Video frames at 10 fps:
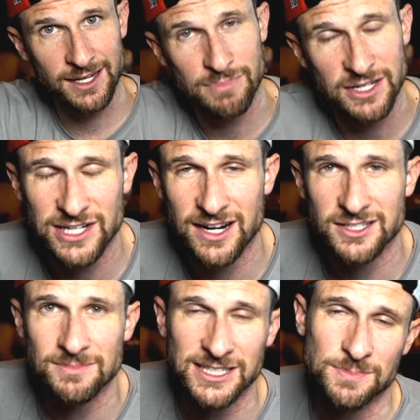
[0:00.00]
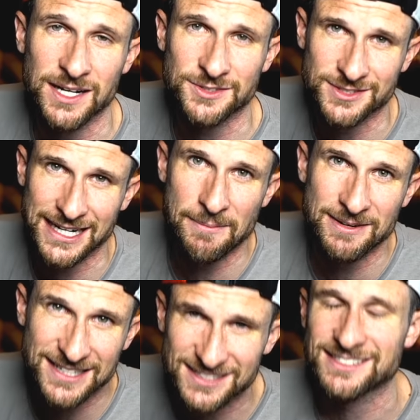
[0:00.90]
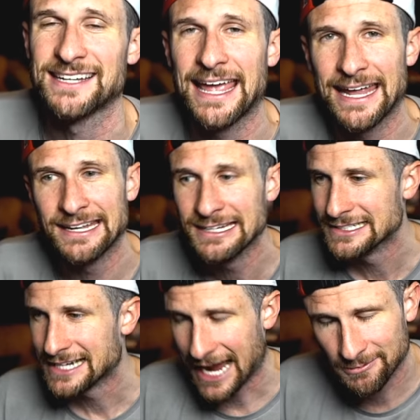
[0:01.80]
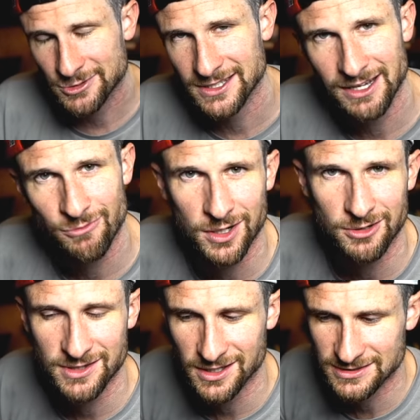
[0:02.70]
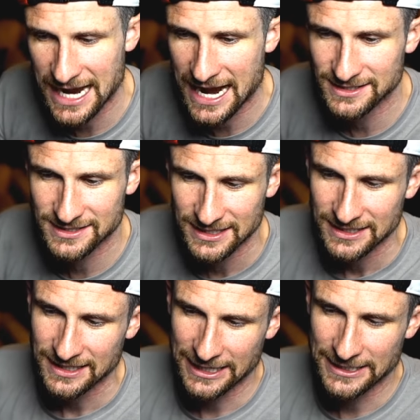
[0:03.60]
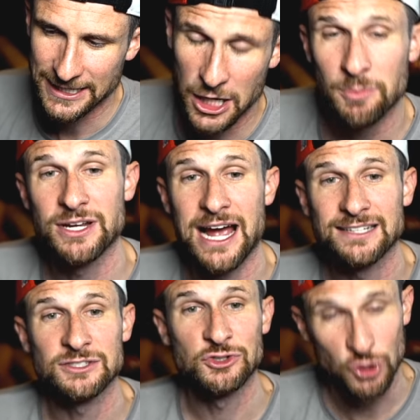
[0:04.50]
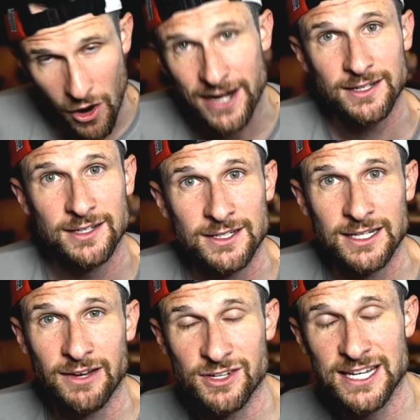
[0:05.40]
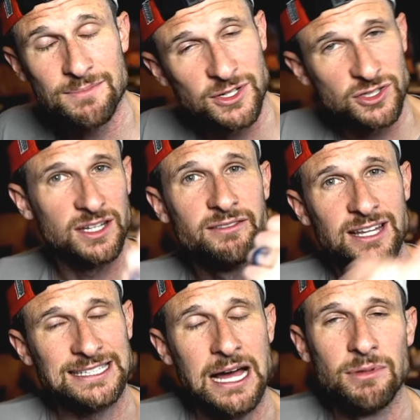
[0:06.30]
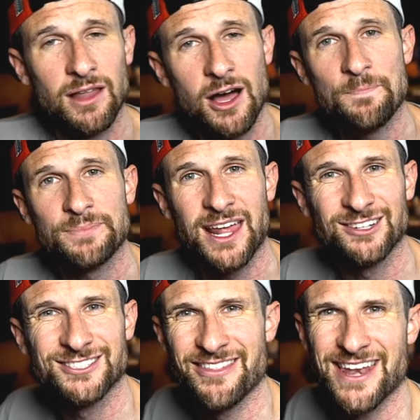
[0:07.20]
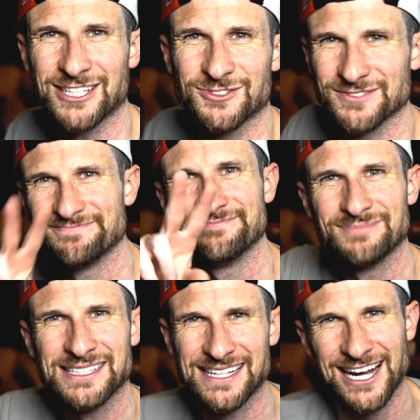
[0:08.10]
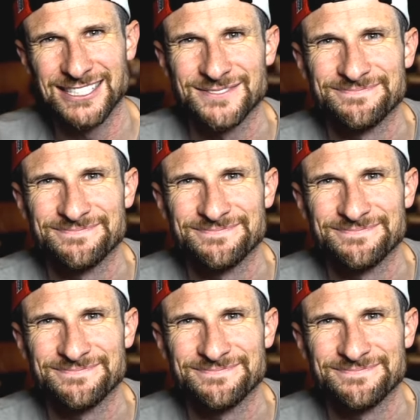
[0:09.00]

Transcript: Big shout out to my sponsor, Dynamic Discs, again. Absolutely love working with those guys. And I hope you guys enjoyed. If you did, make sure you leave a like down below. Now I'll see you on the next one. Peace out, guys.